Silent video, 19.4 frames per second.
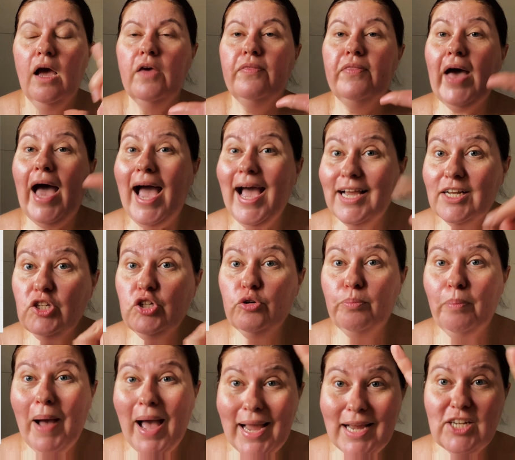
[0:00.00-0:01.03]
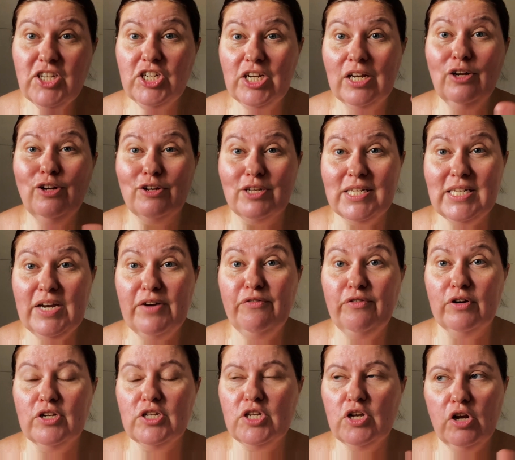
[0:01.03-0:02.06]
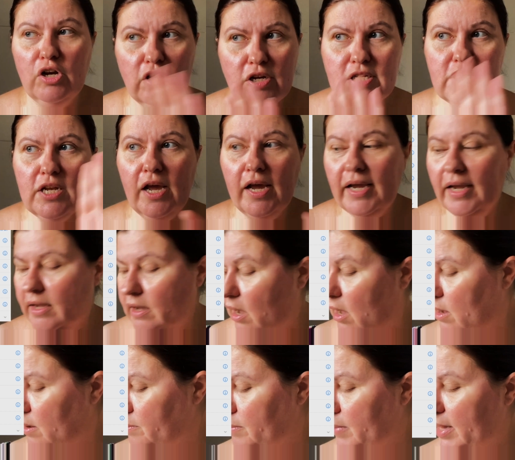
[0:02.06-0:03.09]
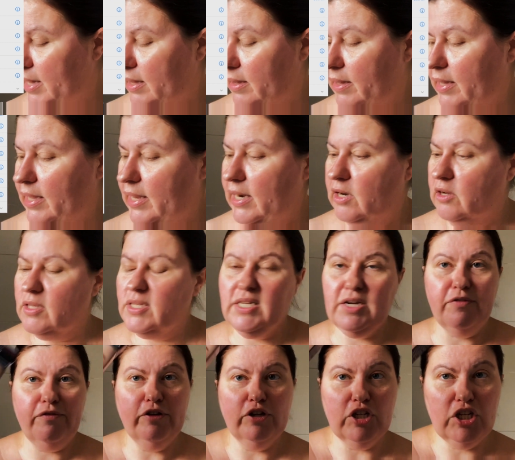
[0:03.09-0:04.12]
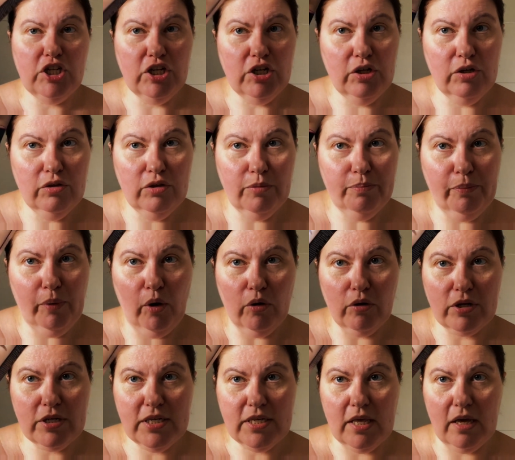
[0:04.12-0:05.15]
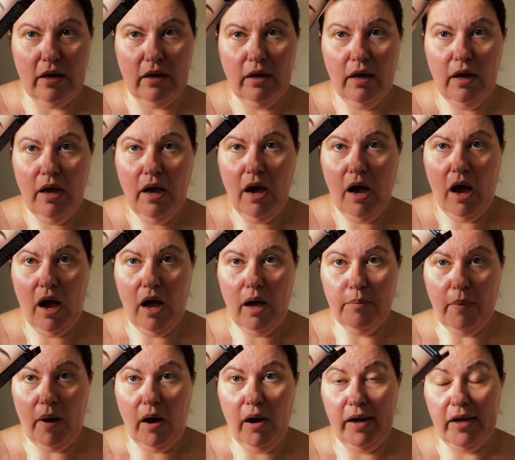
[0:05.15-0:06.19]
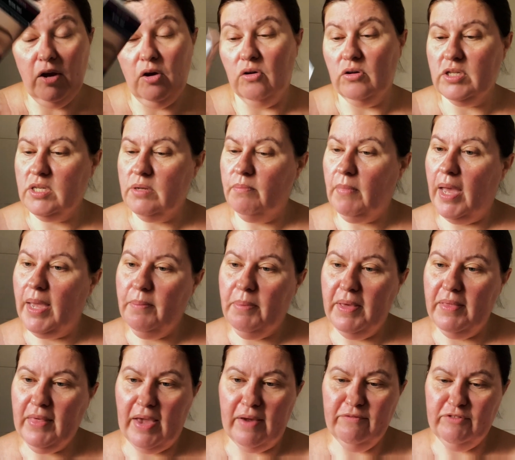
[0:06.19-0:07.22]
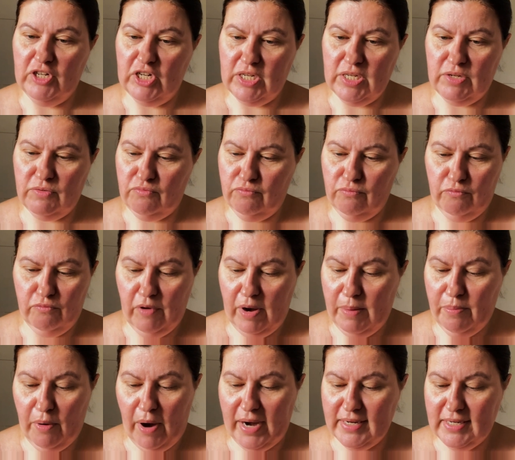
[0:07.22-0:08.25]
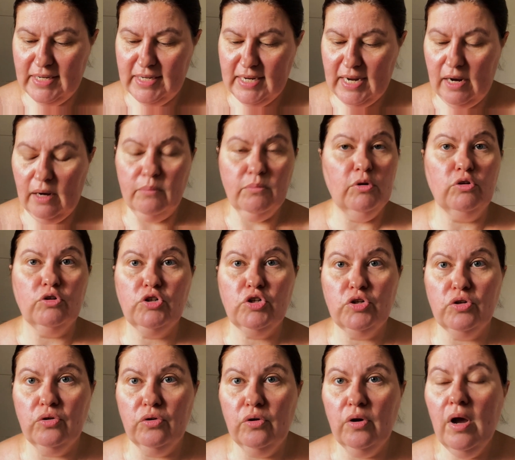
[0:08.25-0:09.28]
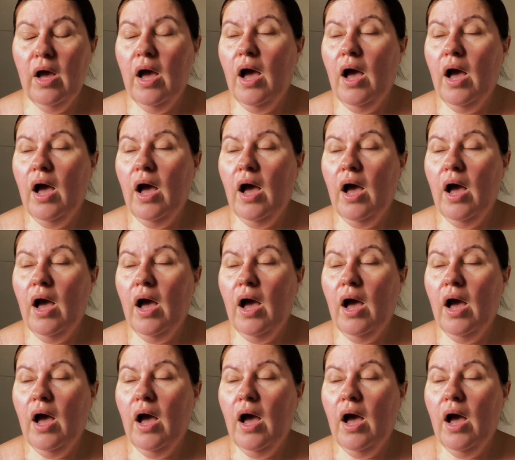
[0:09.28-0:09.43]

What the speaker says: The actual packaging looks different, so it looks like it looks different to the box that I got, so maybe they've just rebranded it, I'm not sure.